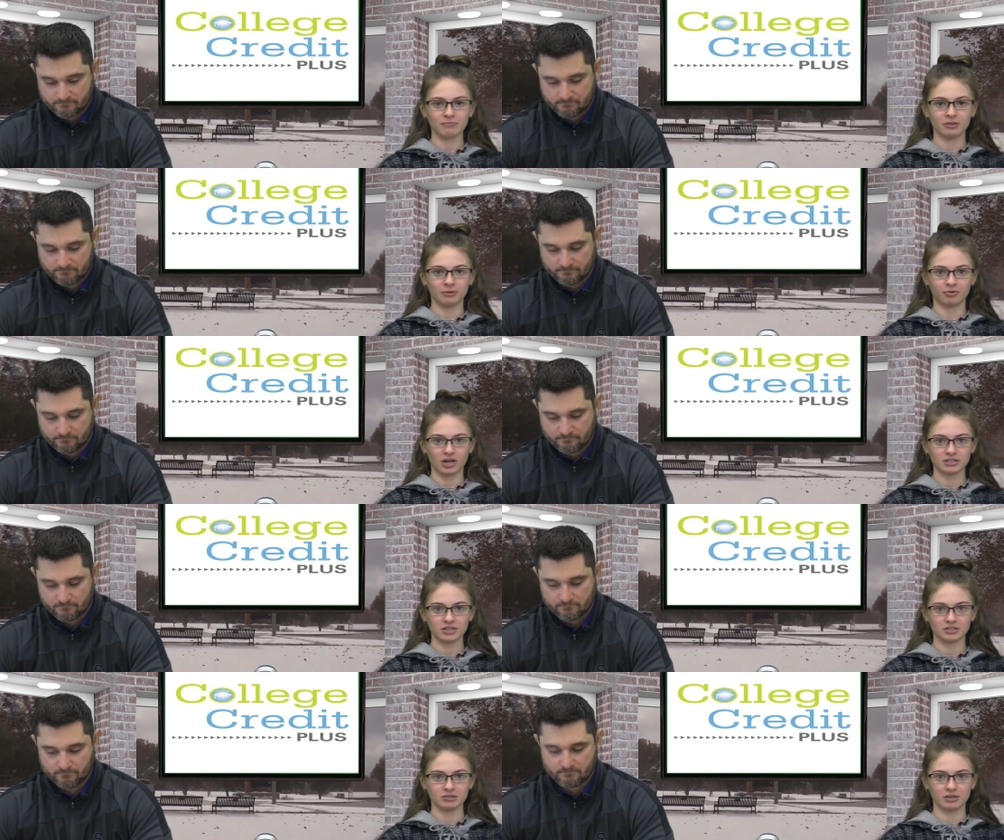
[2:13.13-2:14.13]
Speaker 1: step in the
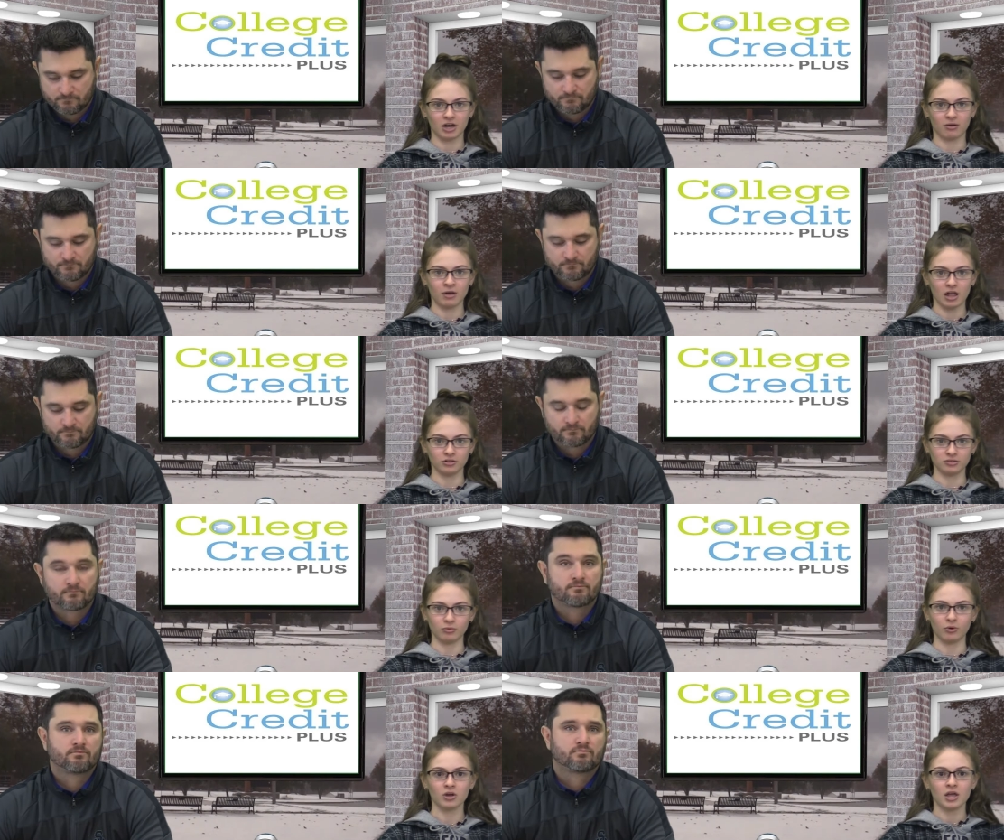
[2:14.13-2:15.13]
process to become
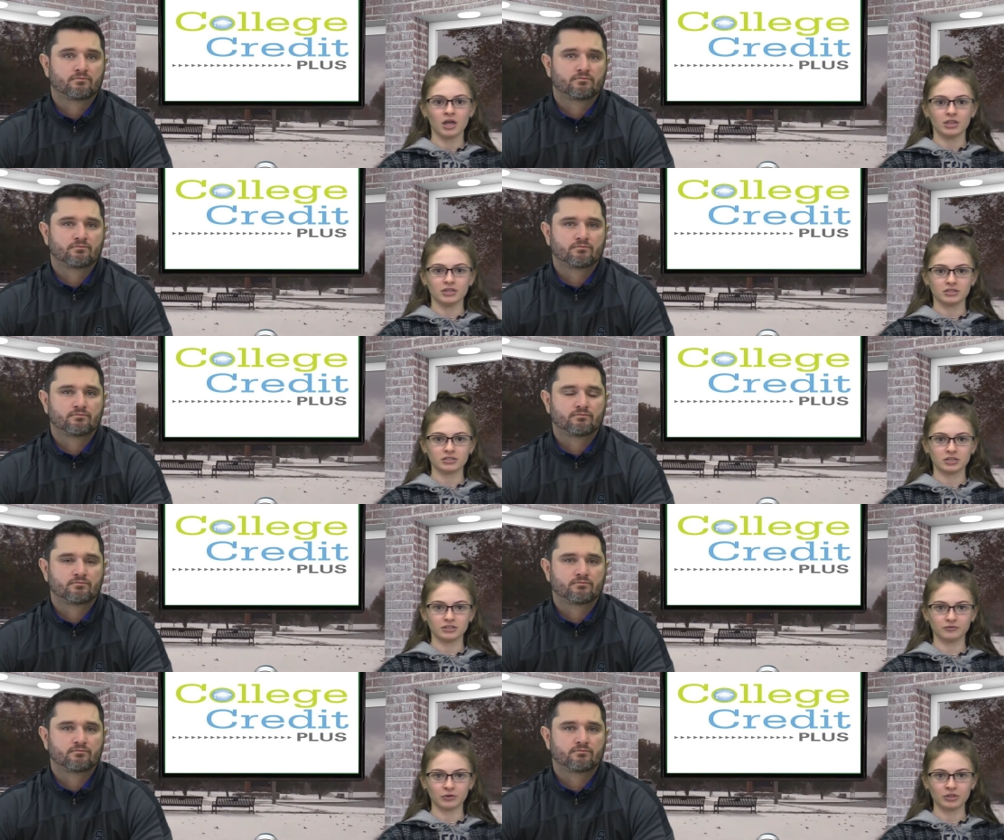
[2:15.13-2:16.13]
eligible. This
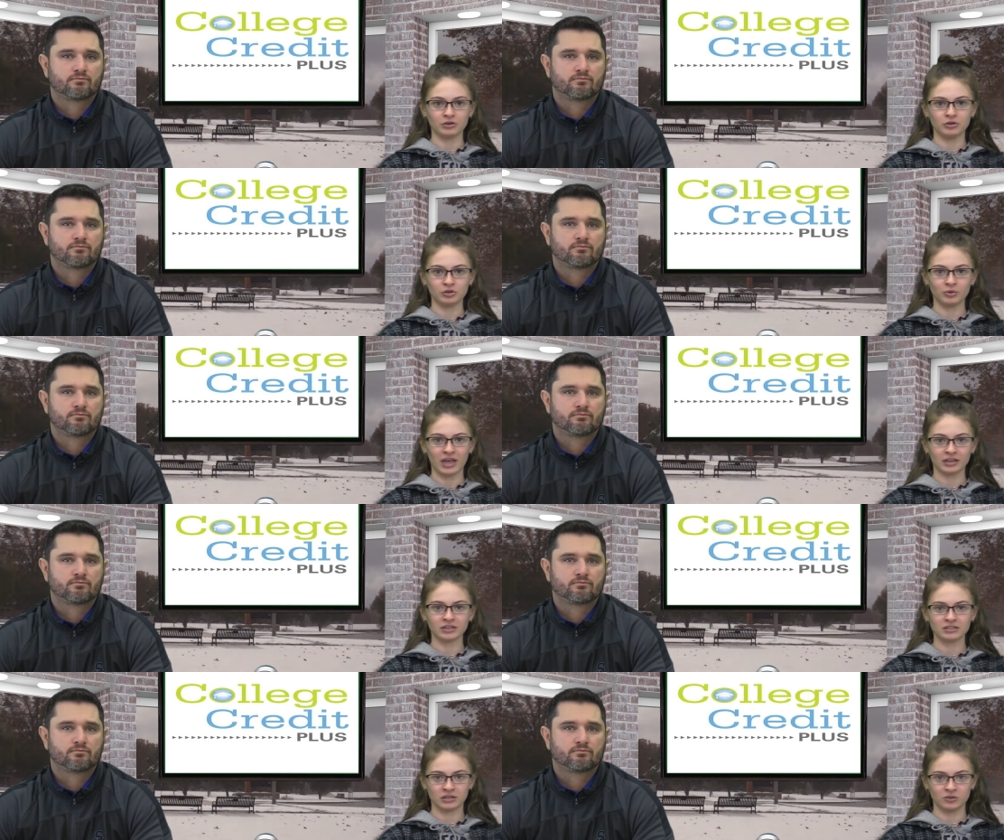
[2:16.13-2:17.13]
is for the new
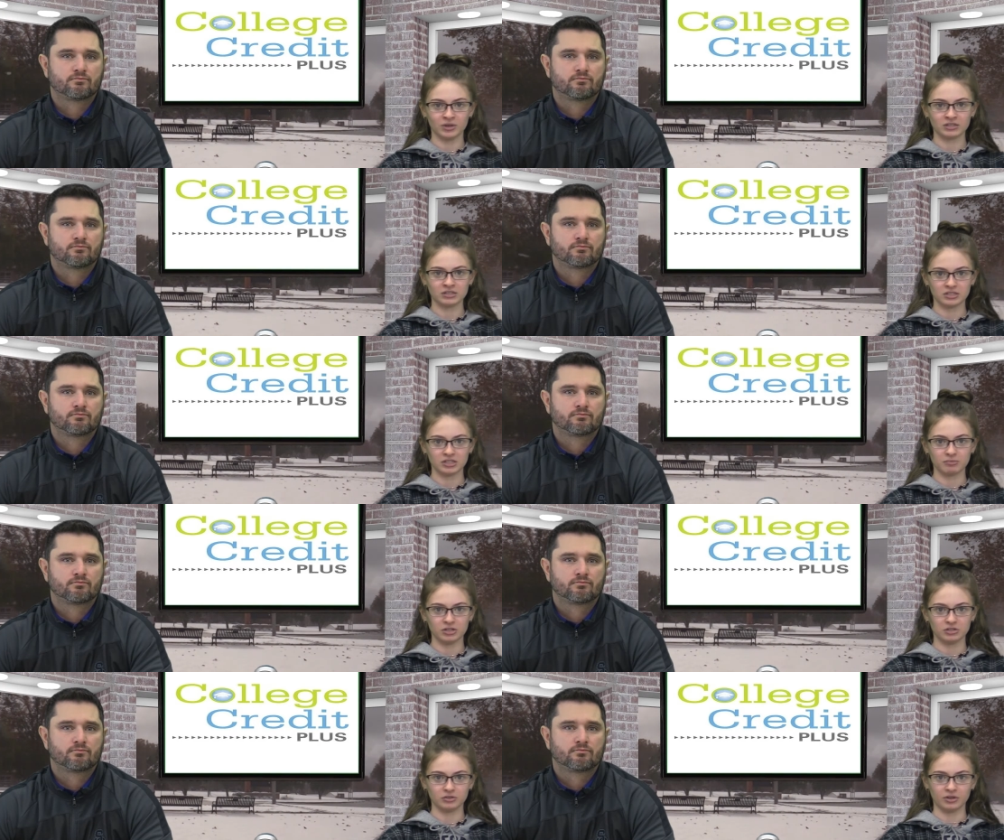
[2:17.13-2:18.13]
and continuing
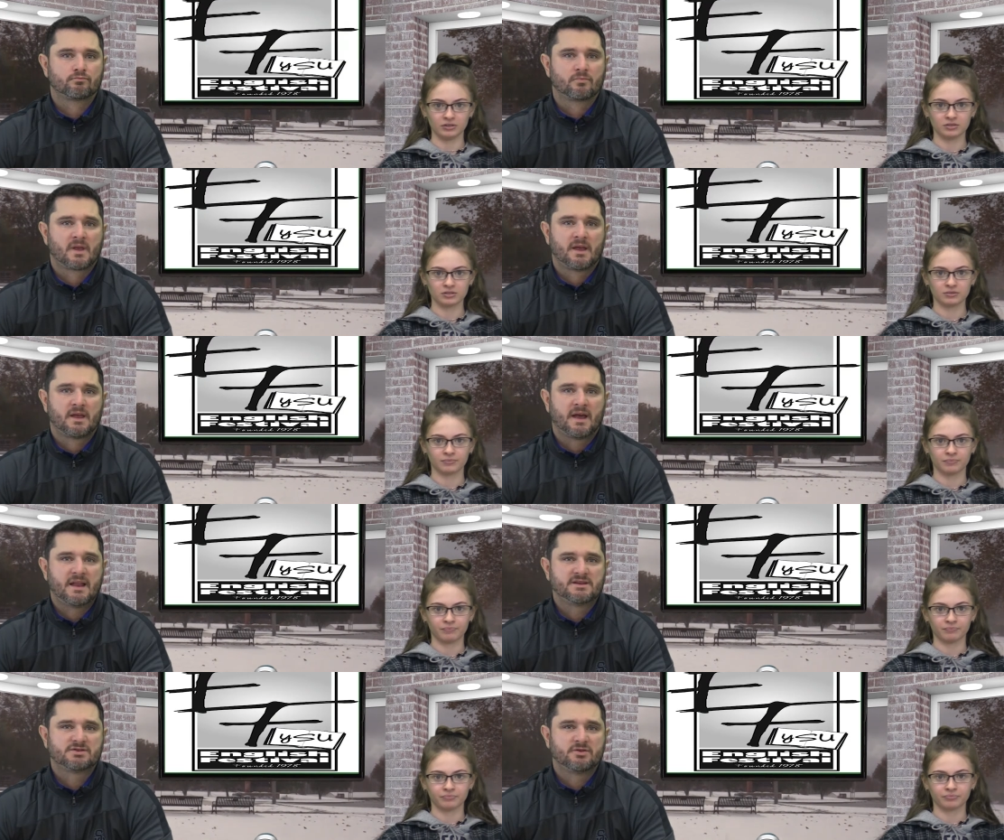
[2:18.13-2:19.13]
CCP students.
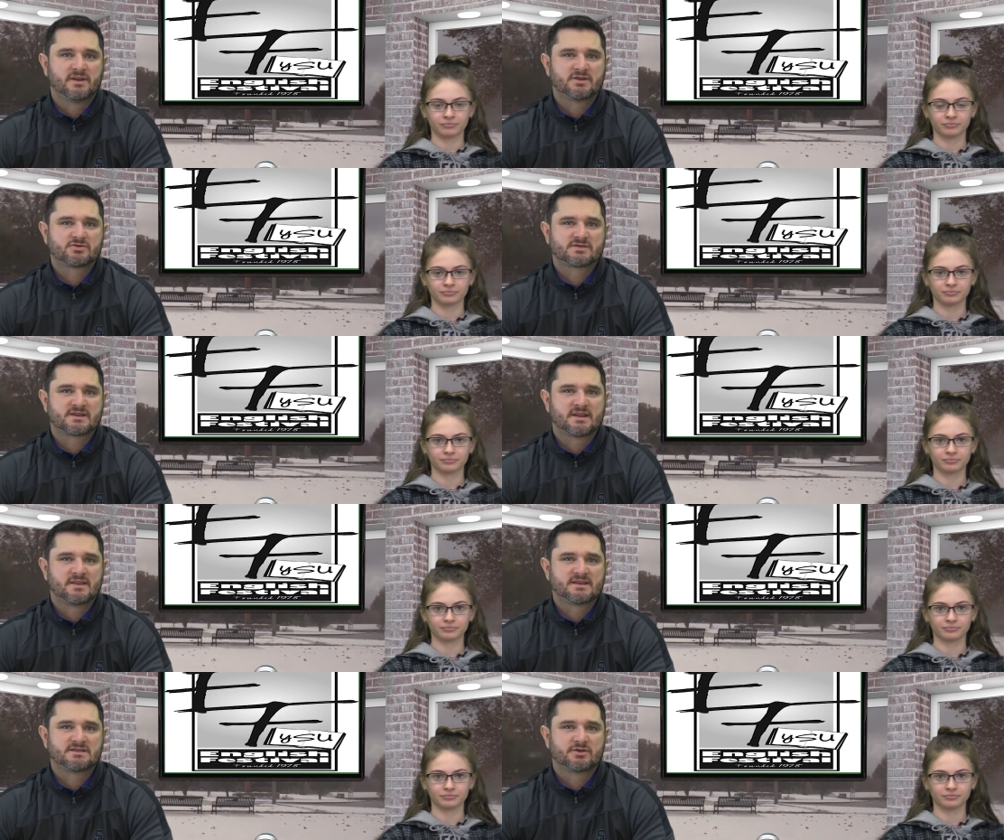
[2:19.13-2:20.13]
Speaker 2: Any student interested
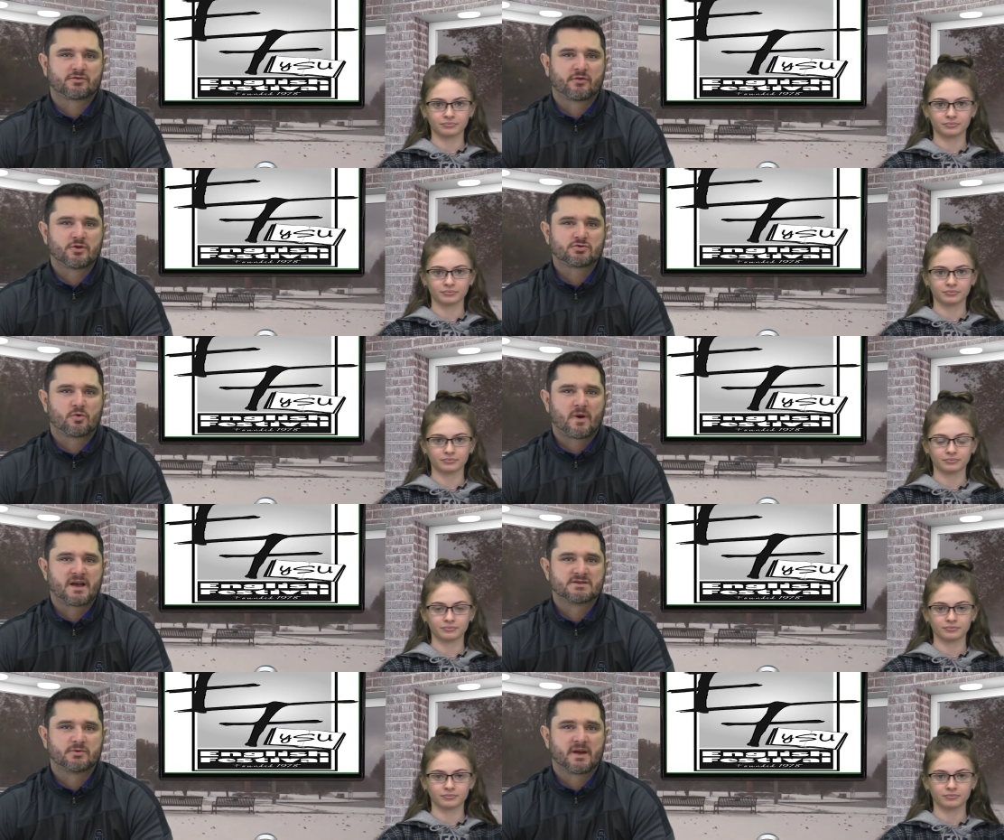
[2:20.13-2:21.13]
in this year's virtual
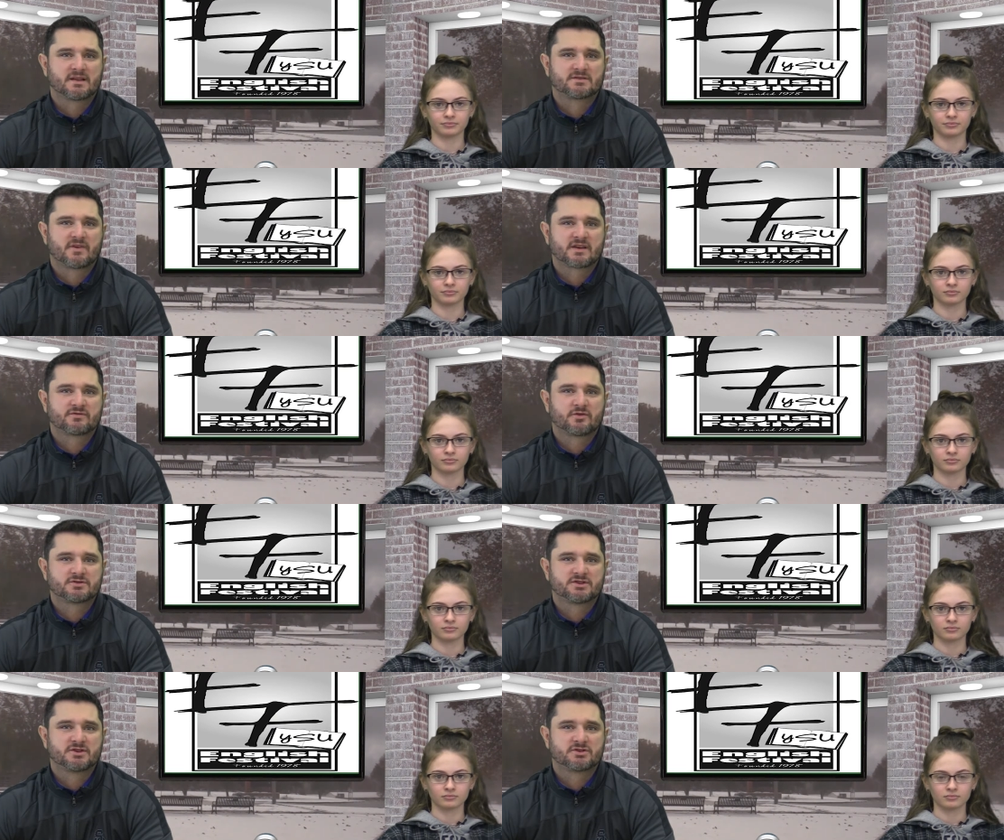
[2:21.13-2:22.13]
YSU English
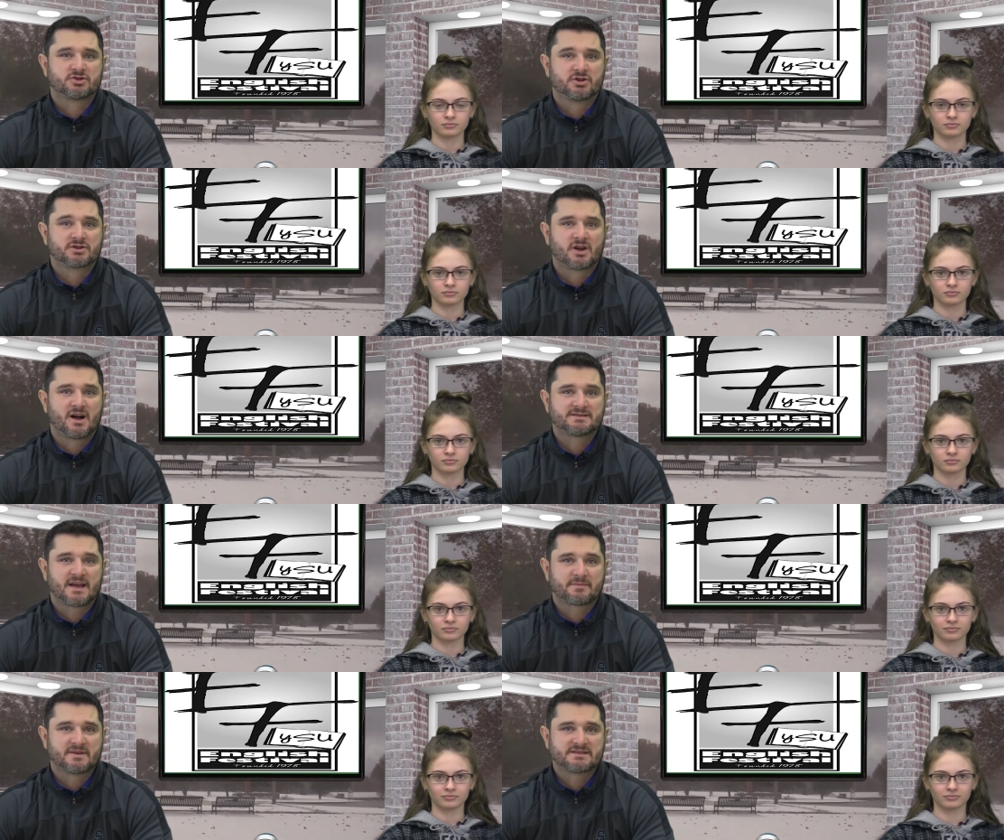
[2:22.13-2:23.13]
Festival should
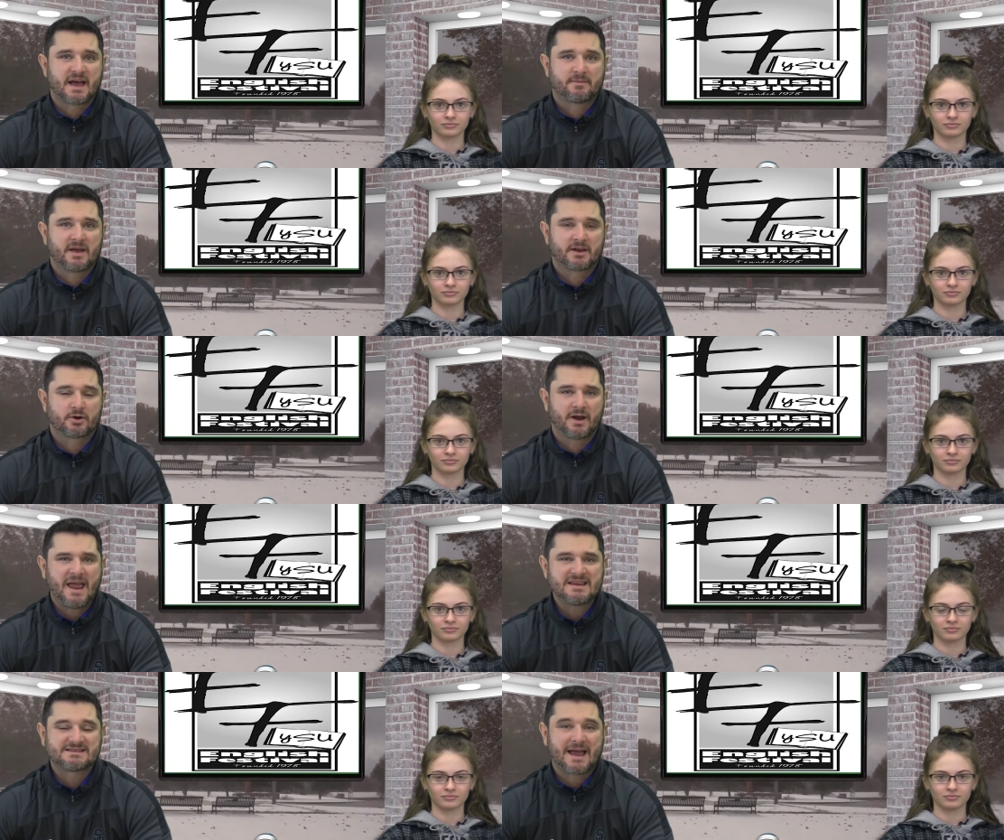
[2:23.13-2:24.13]
contact Ms. Habaker
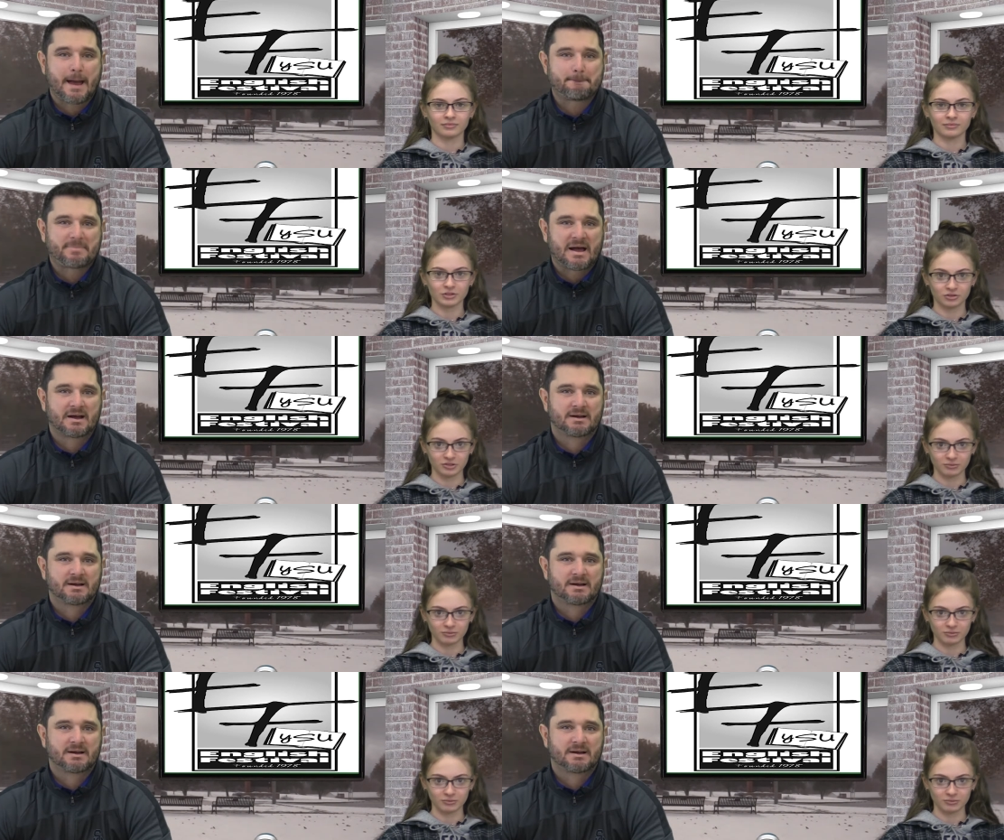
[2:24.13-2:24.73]
ASAP. As soon